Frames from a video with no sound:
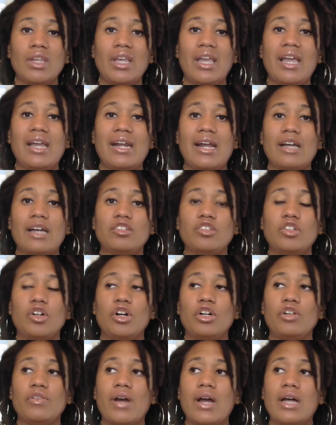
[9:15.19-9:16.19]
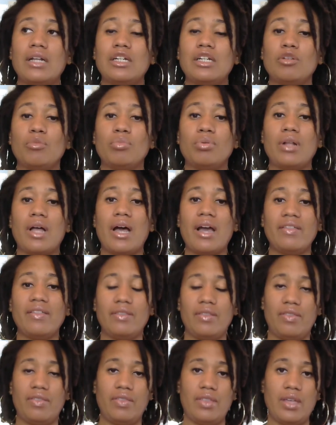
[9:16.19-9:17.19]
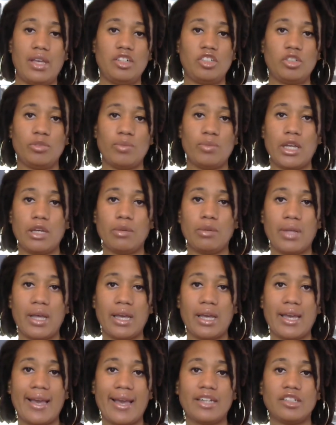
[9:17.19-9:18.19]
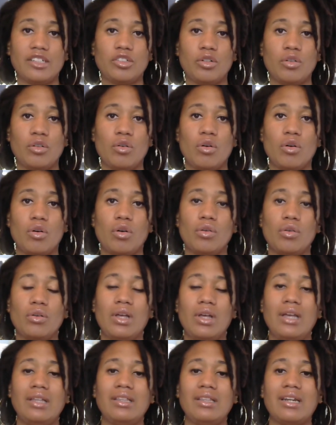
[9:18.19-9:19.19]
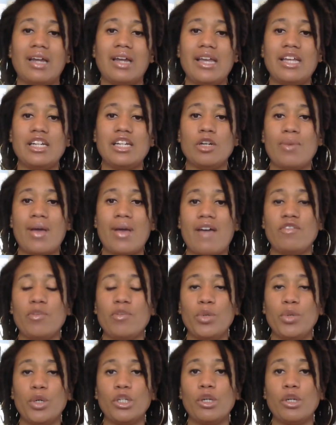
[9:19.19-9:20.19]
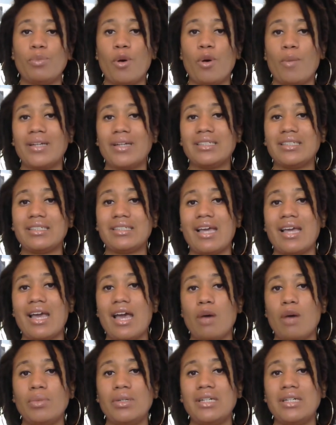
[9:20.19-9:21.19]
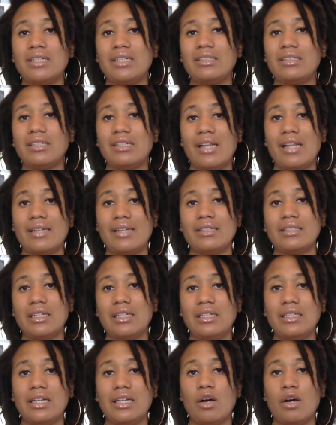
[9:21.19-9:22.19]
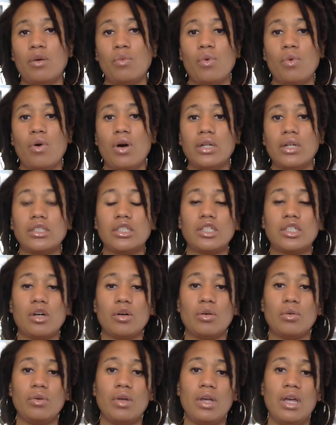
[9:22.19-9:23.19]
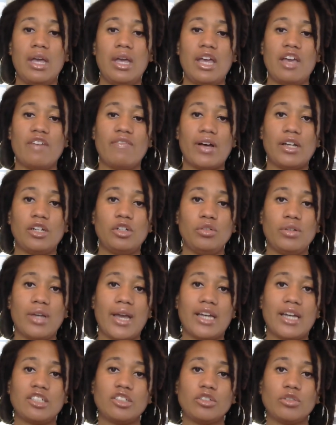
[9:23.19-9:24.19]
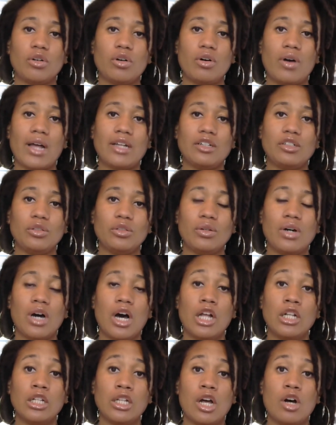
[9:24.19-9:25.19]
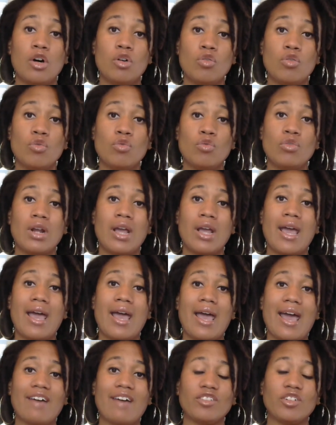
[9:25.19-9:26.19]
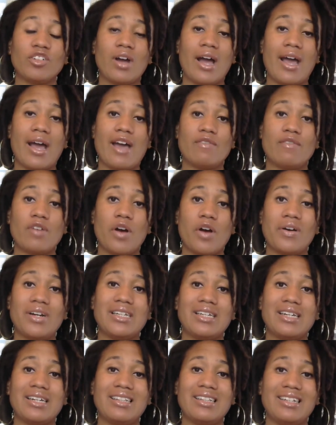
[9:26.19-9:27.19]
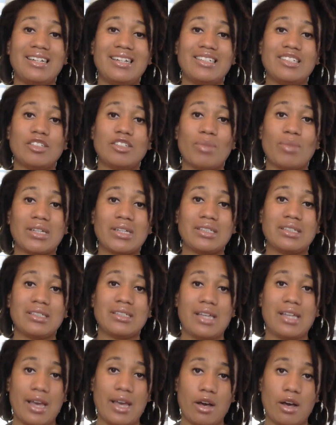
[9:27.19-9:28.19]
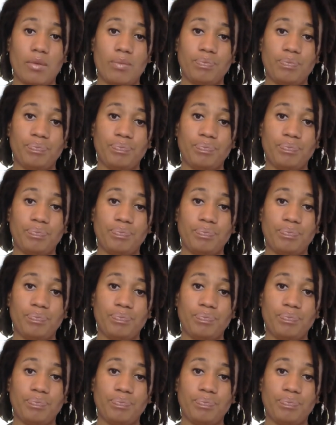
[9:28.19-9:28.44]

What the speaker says: and I turn around and apply the thick Jamaican black castor oil, then I end up having buildup on my scalp, and that's the last thing that I want. So if I do castor oil, I do it alone after I have already cleansed my scalp.